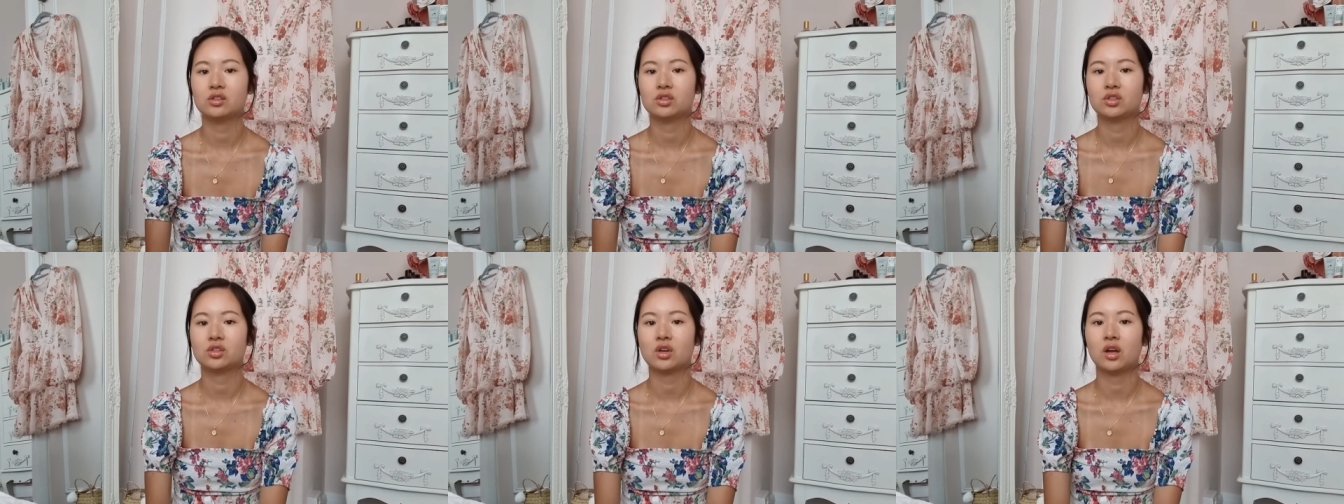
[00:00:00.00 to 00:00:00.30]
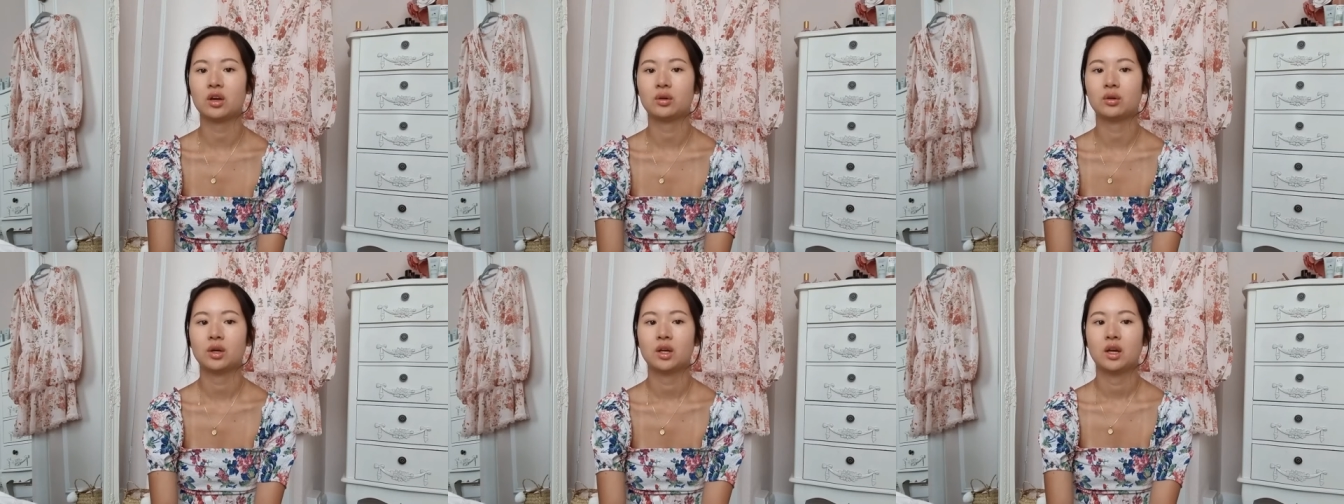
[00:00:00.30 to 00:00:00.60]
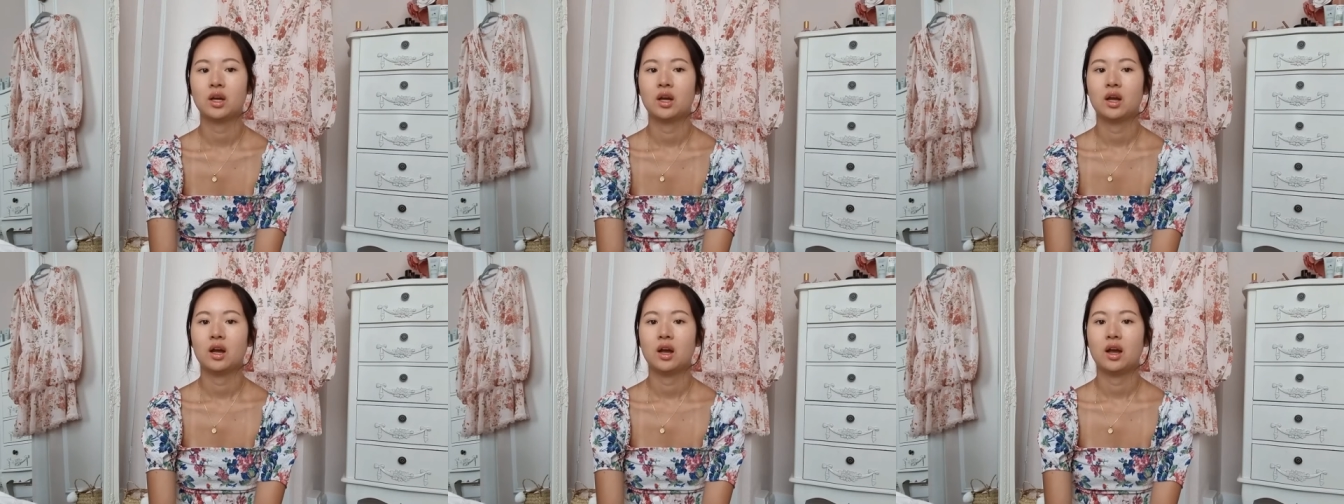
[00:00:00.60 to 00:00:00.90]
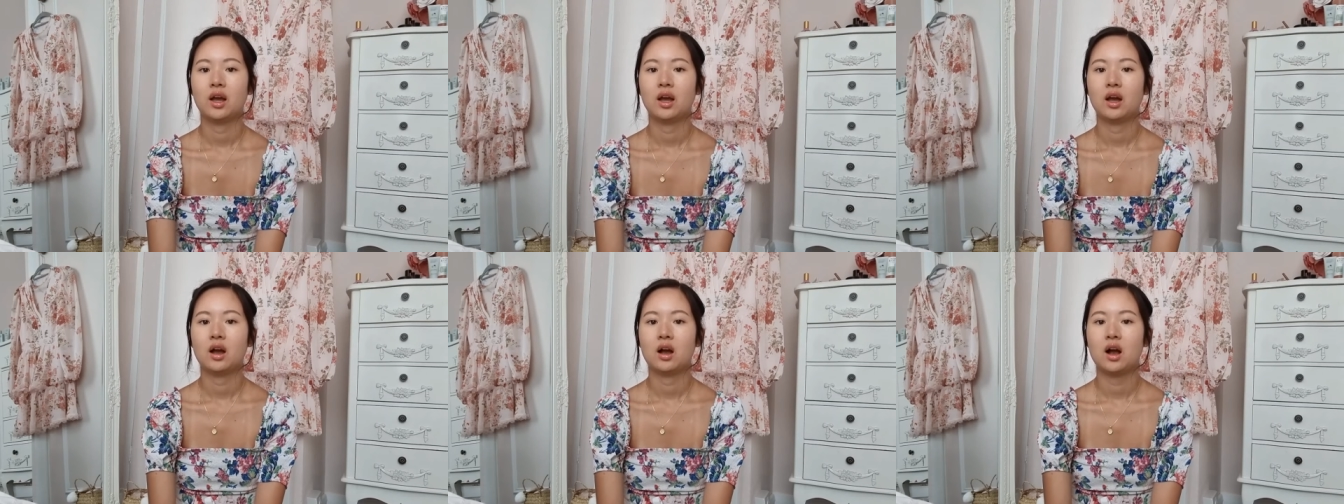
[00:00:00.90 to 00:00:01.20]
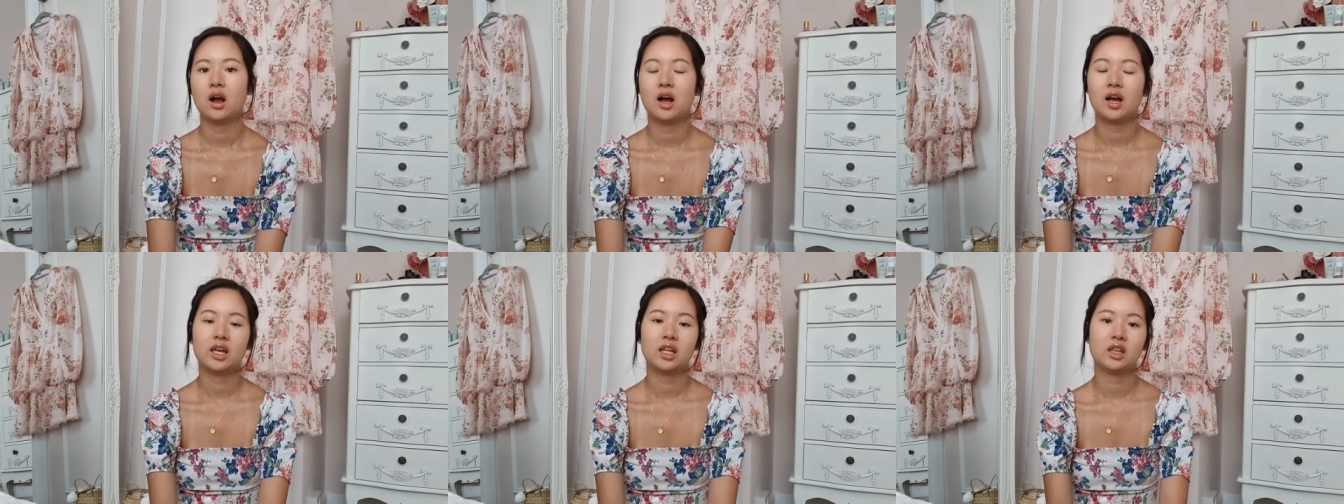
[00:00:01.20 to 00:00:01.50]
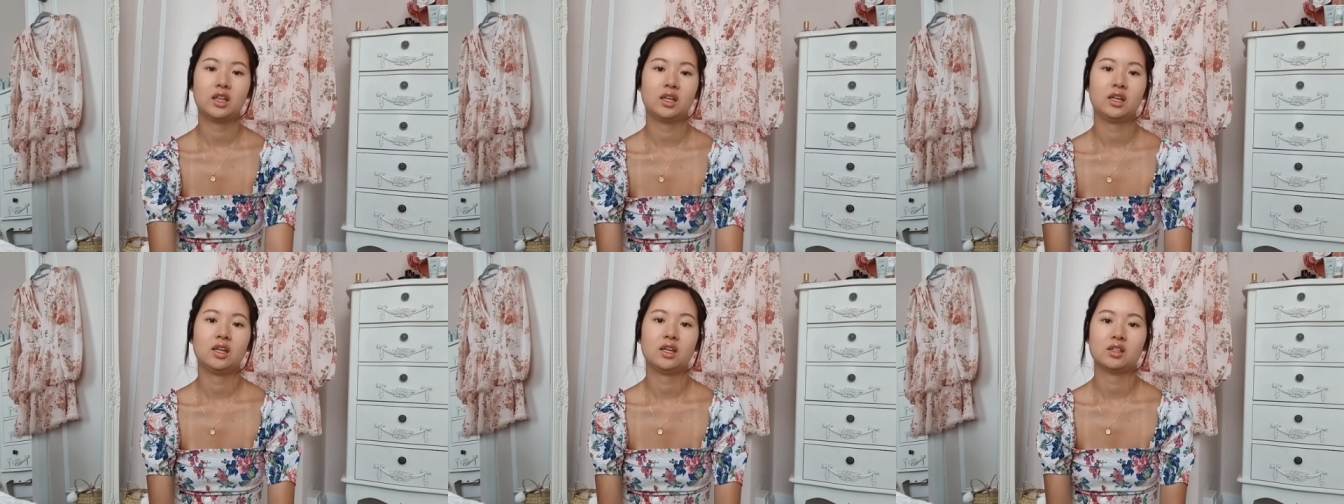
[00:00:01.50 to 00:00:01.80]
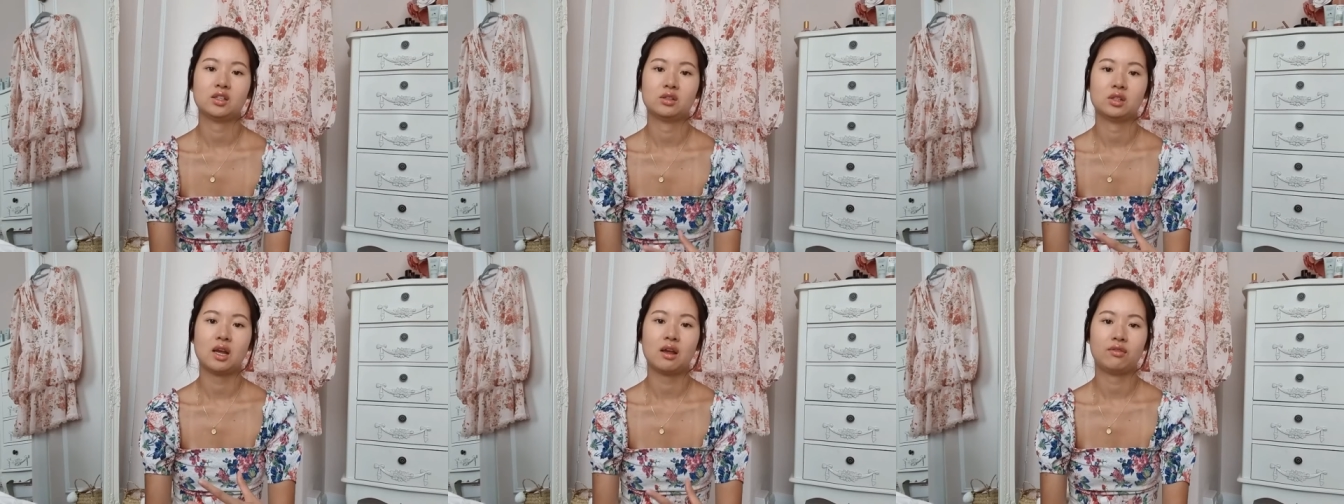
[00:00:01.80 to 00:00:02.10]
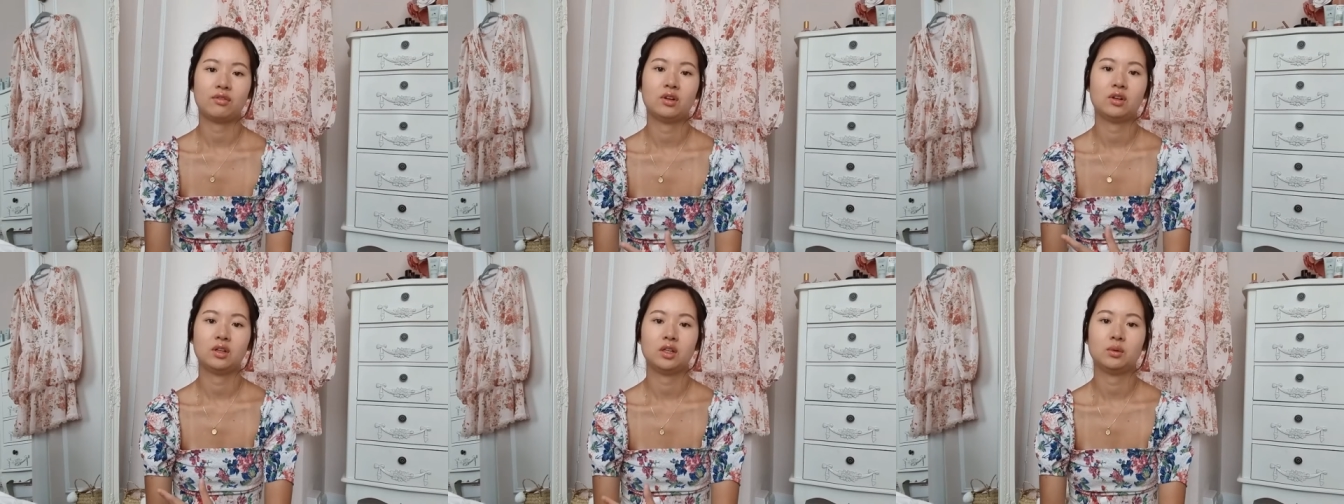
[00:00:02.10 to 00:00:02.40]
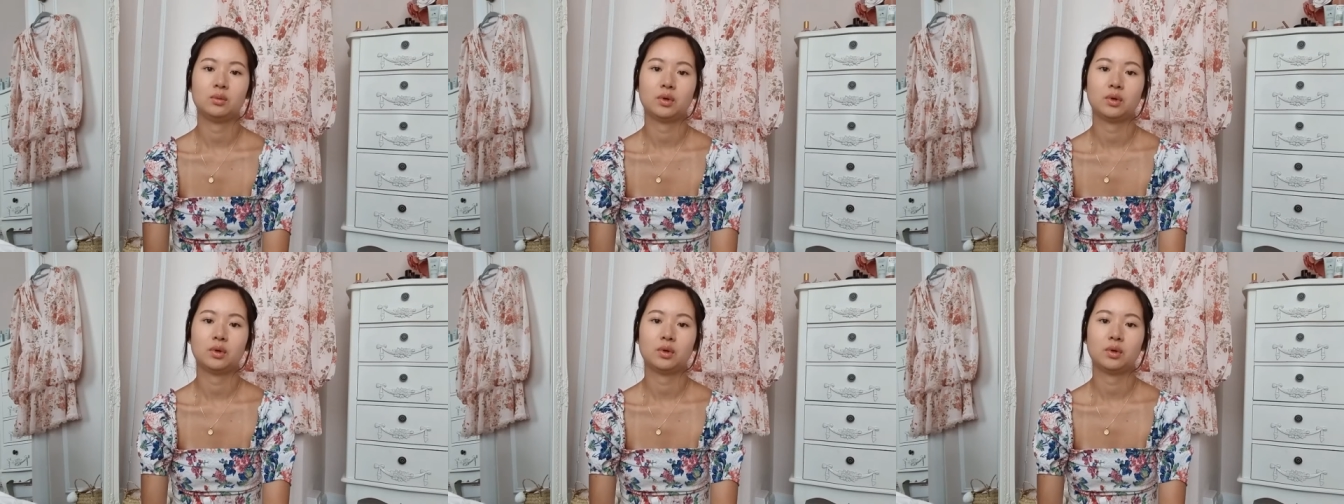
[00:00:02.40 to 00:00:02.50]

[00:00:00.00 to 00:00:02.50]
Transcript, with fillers: So I think it's definitely